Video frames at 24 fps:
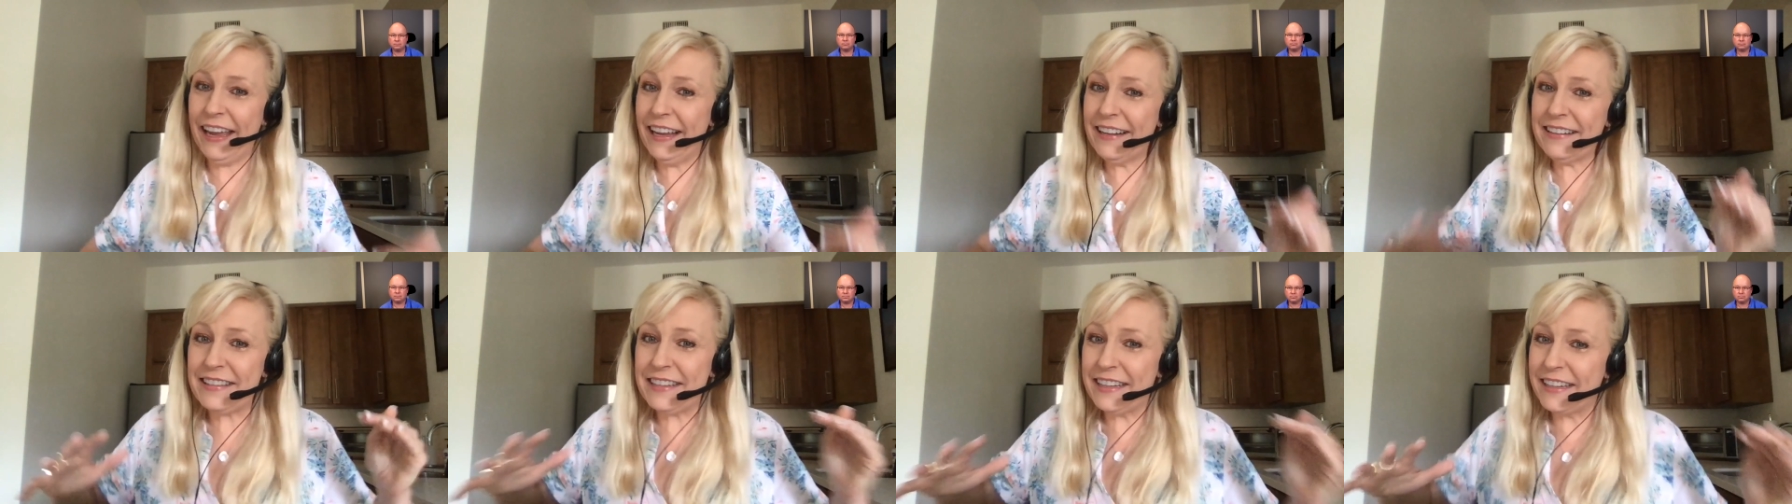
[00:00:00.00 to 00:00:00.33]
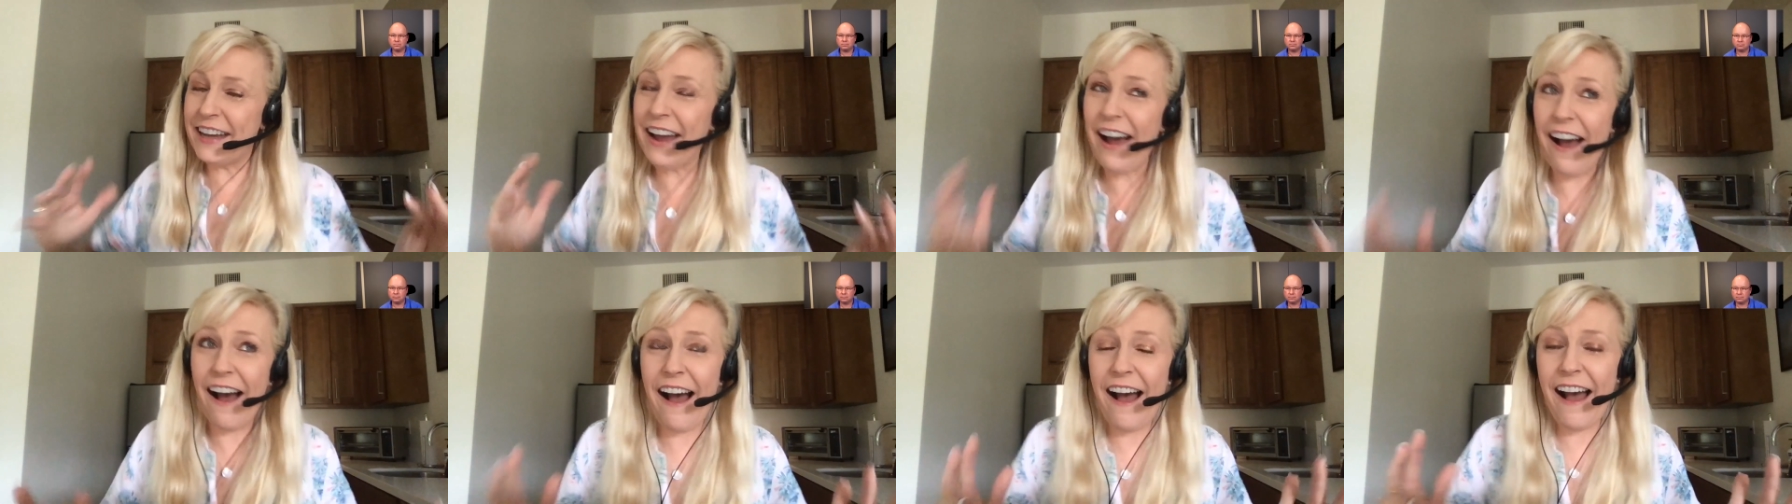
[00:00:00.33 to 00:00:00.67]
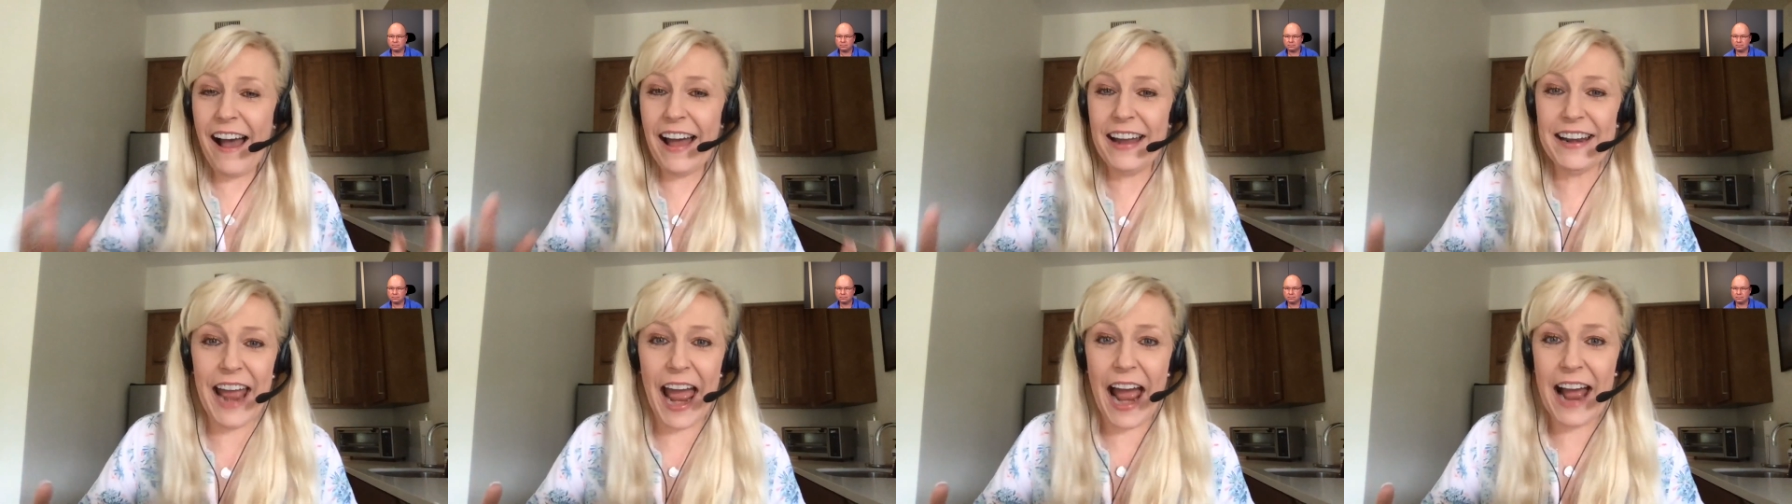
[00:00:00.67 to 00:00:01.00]
It's
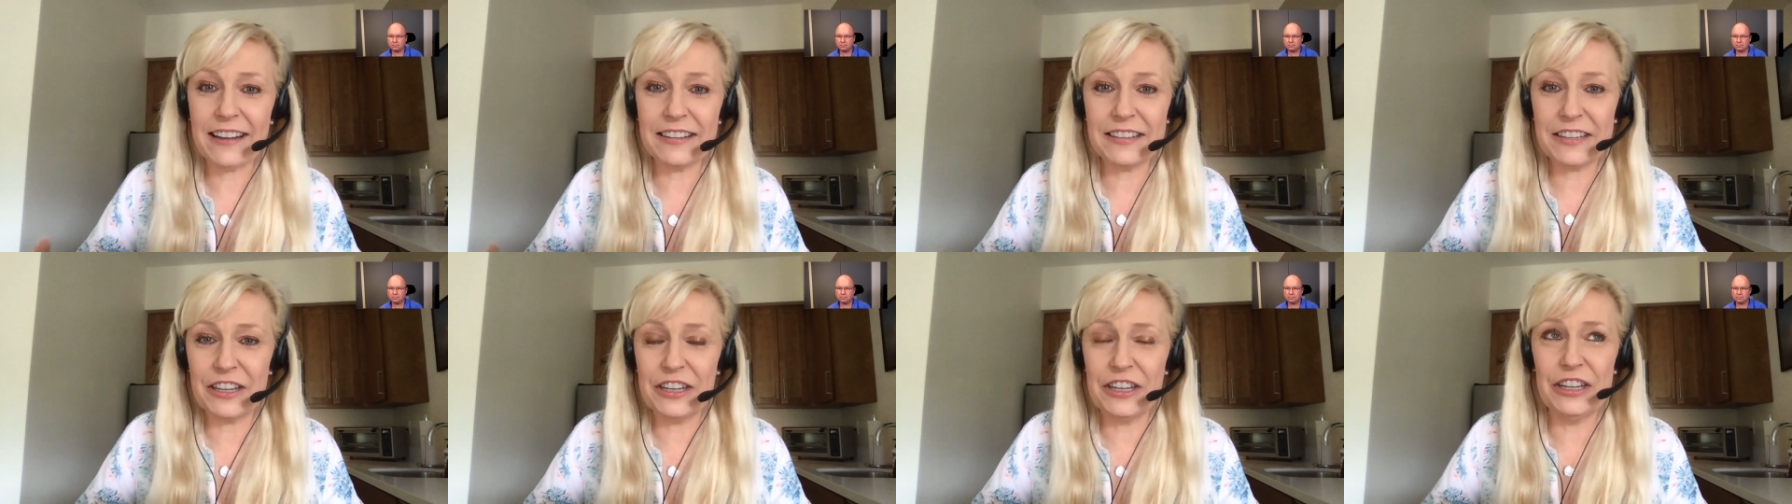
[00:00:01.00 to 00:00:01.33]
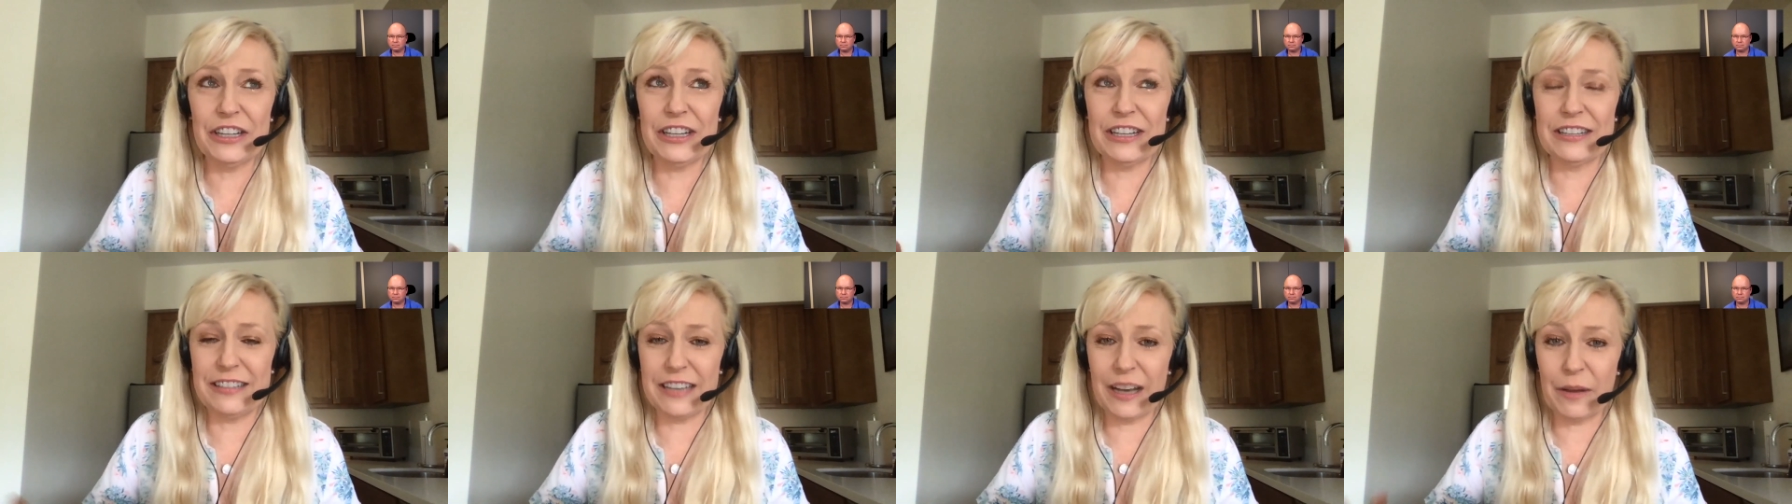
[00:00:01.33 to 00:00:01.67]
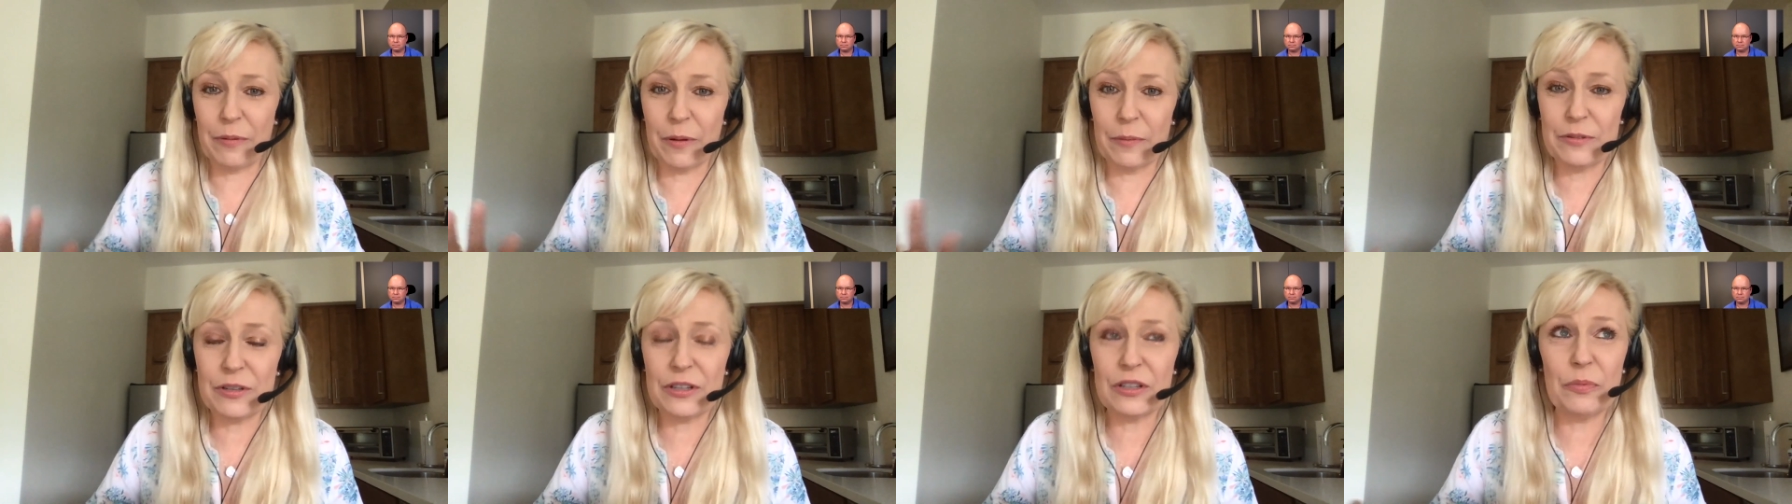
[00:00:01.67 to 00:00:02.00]
God asking you to
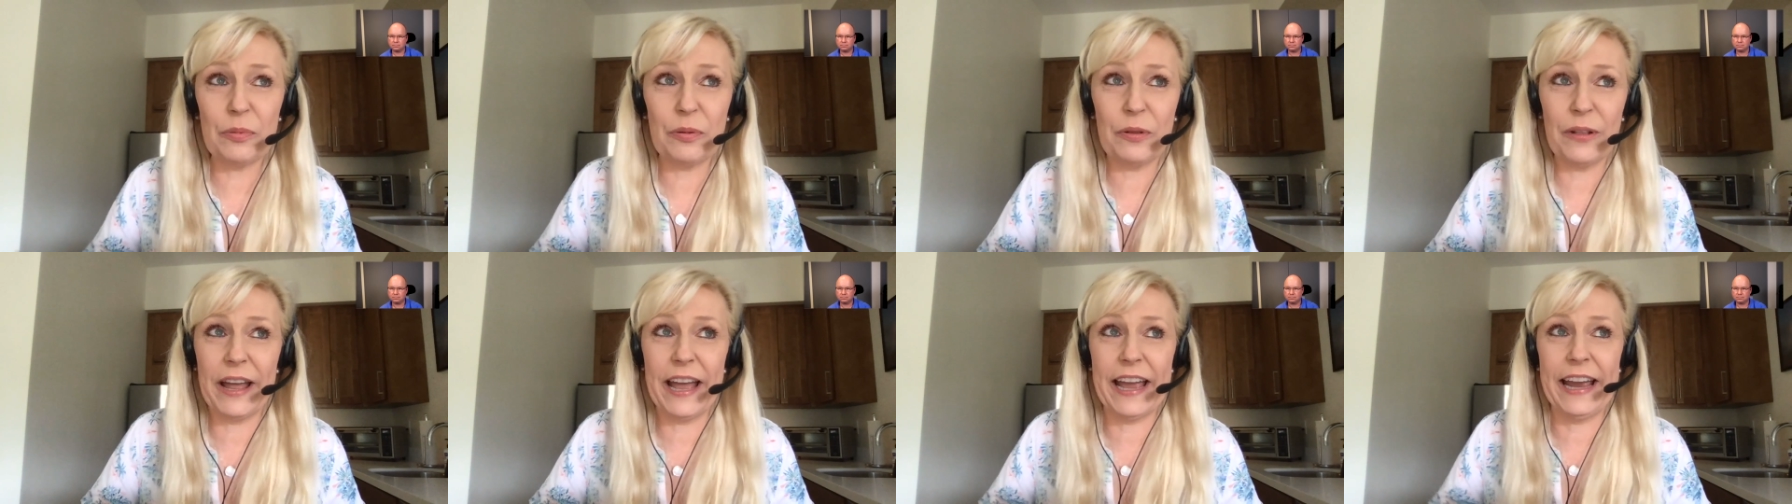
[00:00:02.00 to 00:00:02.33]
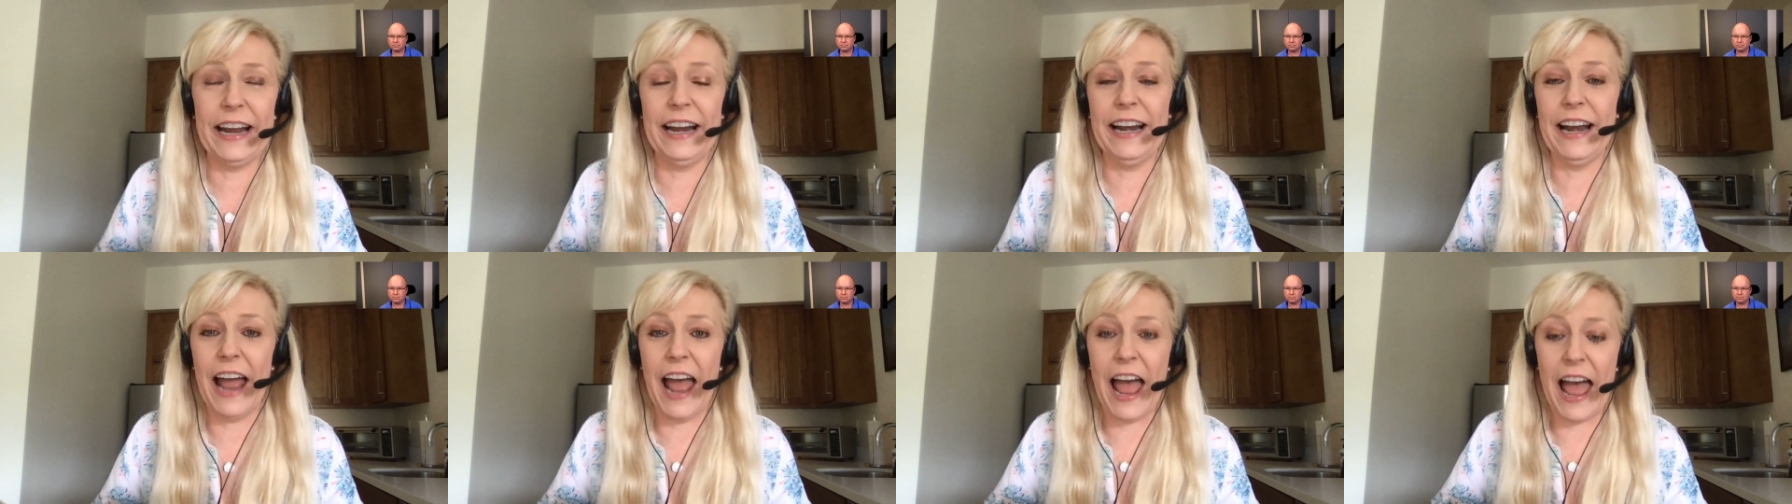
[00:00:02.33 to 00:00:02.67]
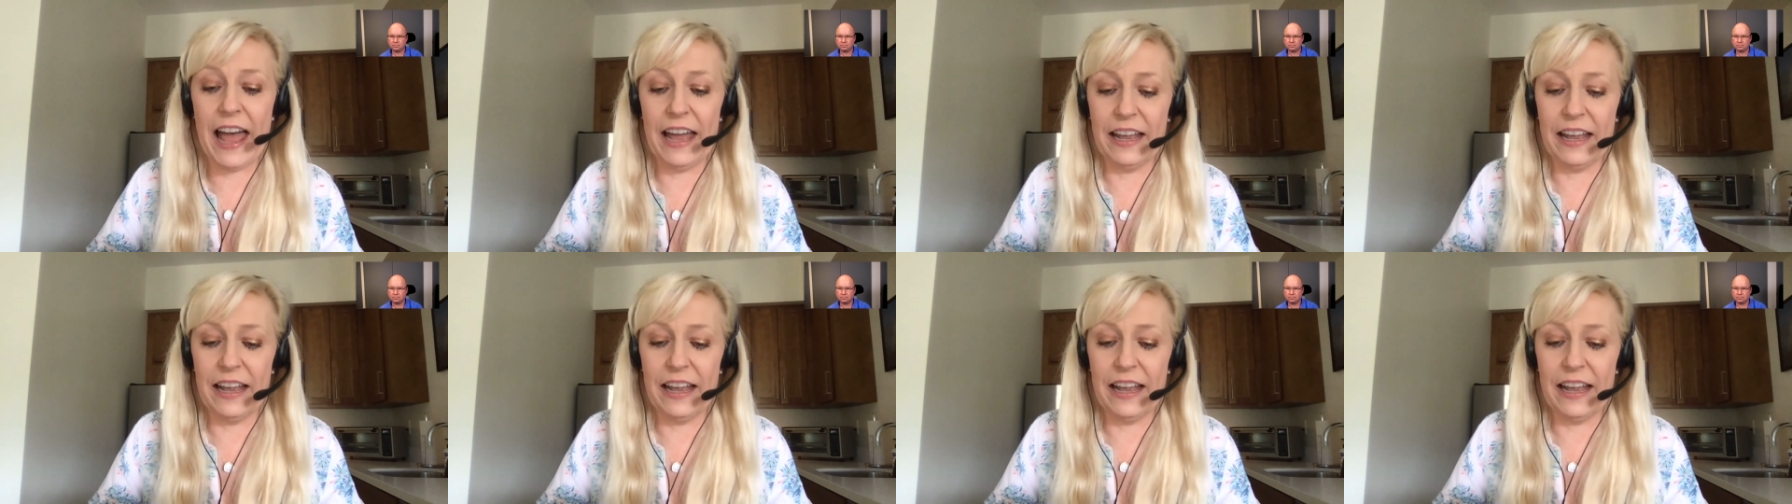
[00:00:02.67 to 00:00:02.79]
step up to the plate.